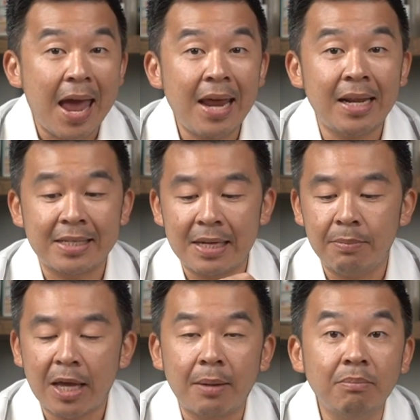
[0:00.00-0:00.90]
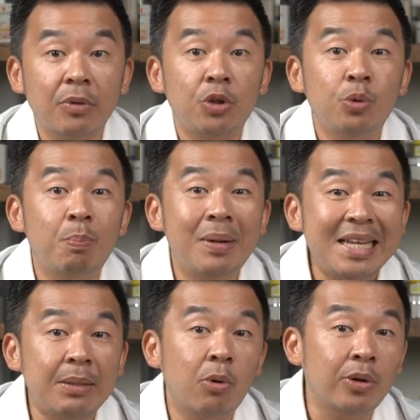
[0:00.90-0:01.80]
and at the same time, you
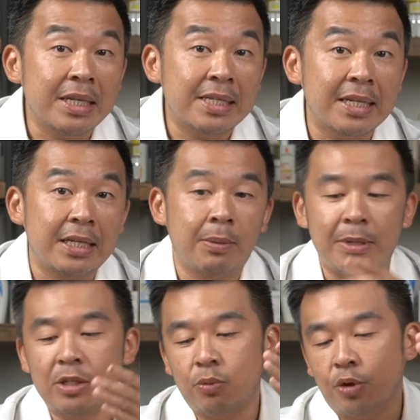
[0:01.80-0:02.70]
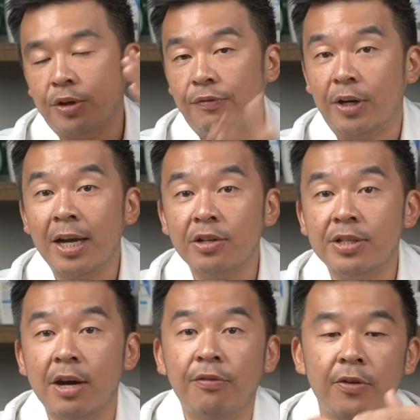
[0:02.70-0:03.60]
bleed more easily. It means if you cut
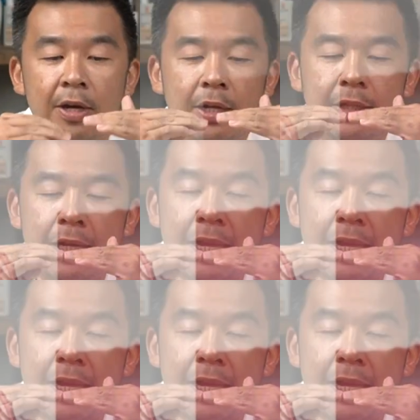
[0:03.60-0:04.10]
yourself, the